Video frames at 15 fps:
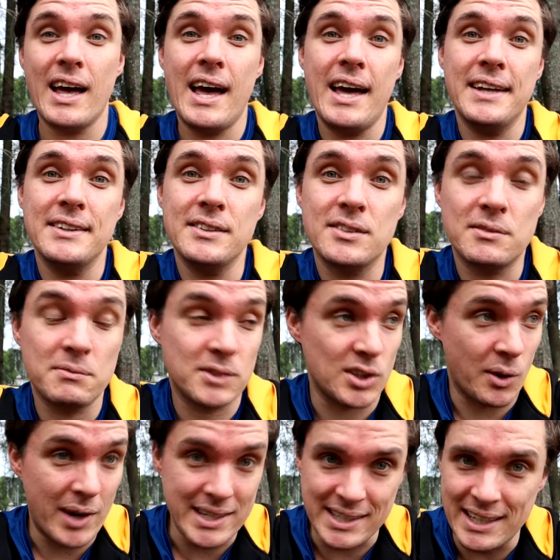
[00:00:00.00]
and
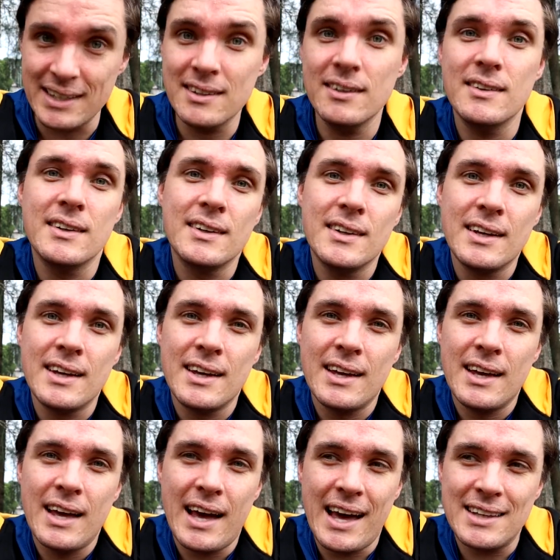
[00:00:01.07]
so I did.
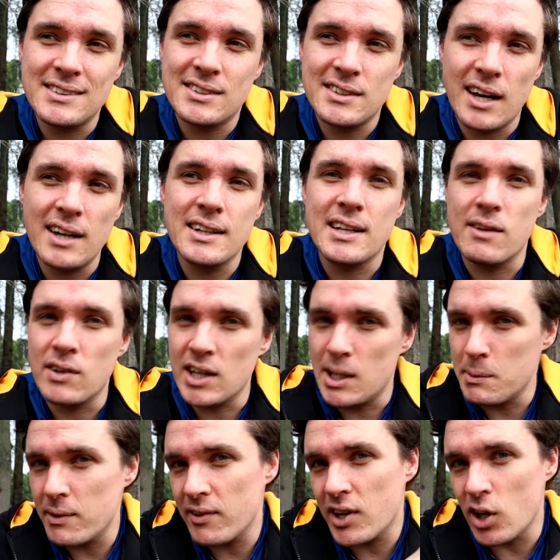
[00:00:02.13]
And started giving it a
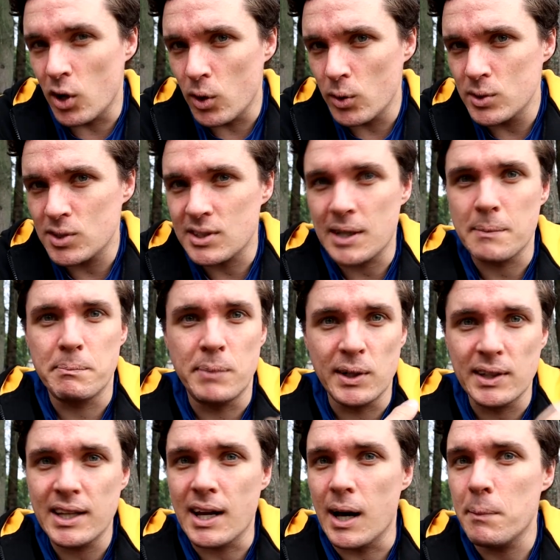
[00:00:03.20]
bit of a go, started
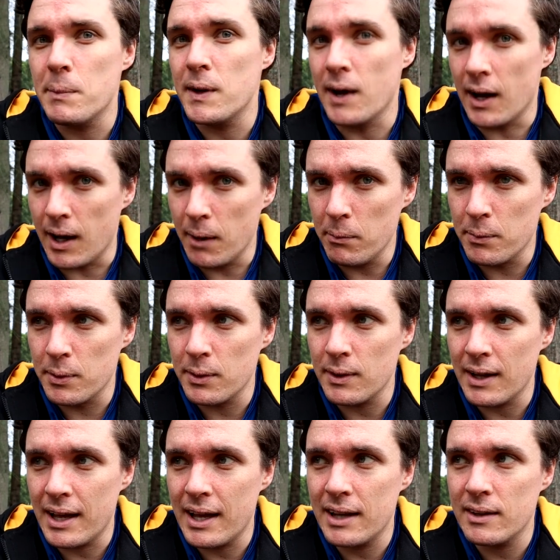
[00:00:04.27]
building up and up,
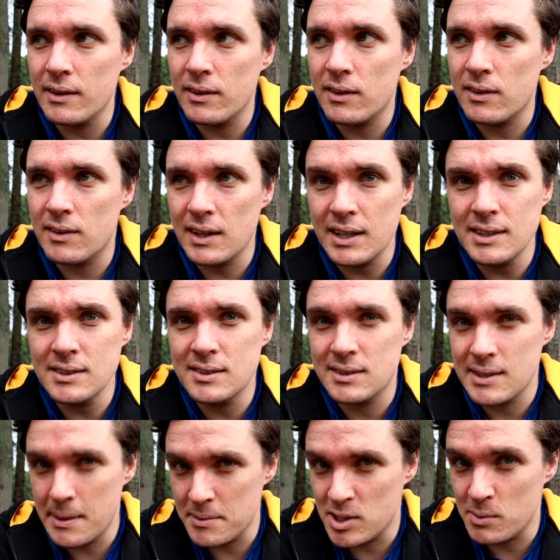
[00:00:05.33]
and things
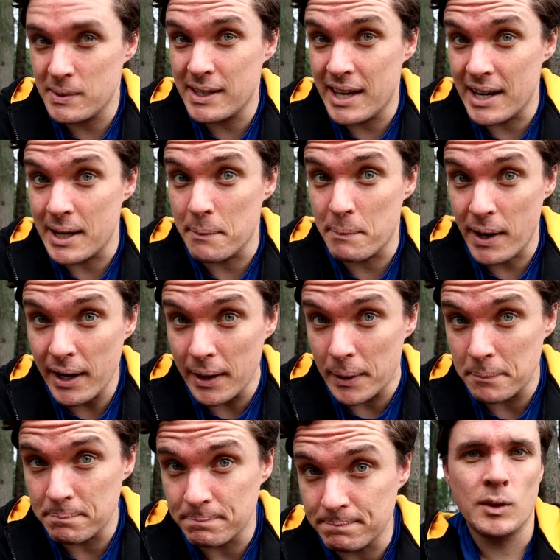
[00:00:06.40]
seemed to be getting better.
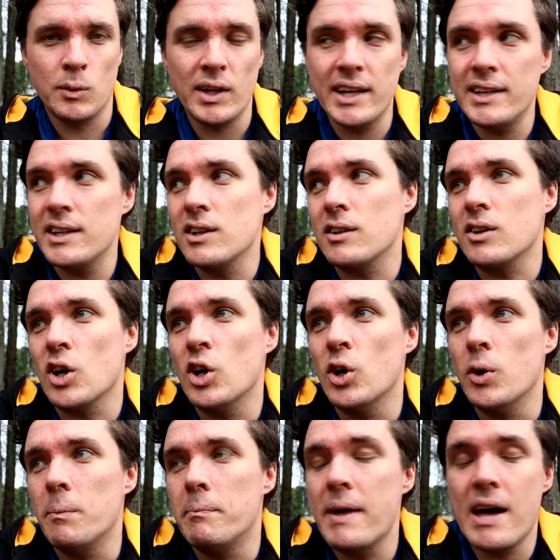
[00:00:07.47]
While I didn't
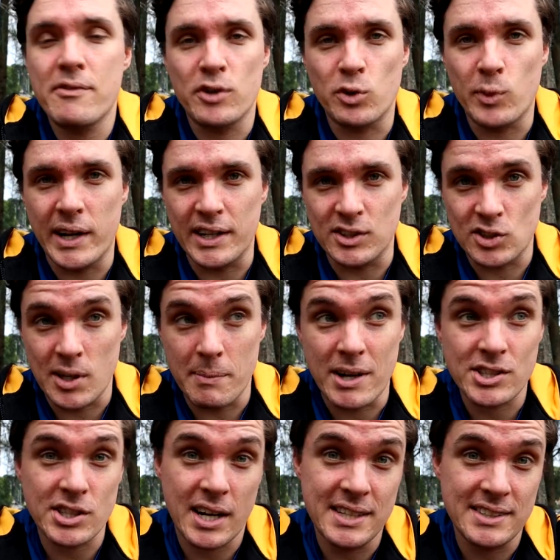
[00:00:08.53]
go barefoot running so
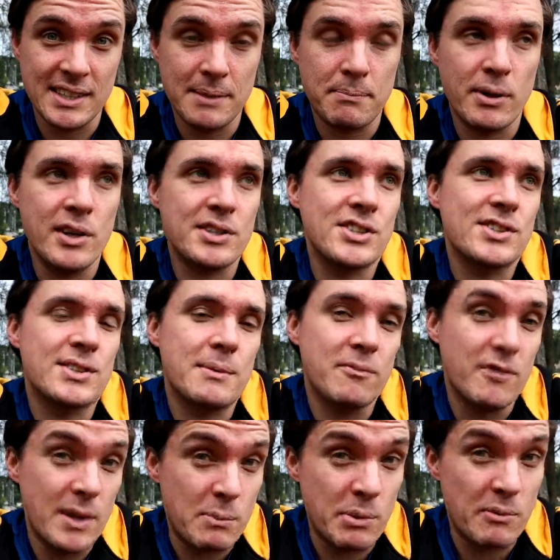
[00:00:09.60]
much, I did purchase some
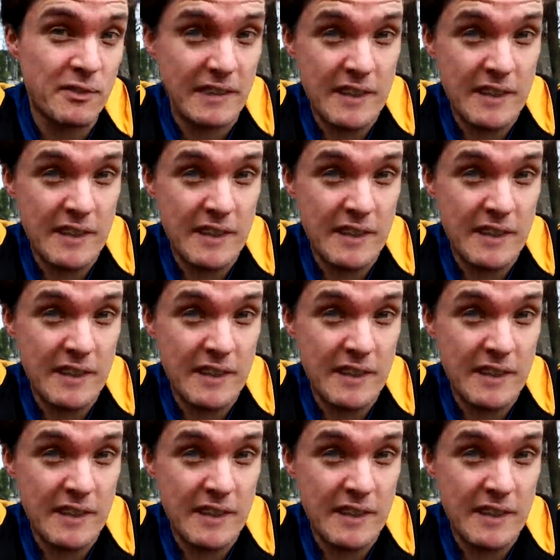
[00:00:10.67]
Vibram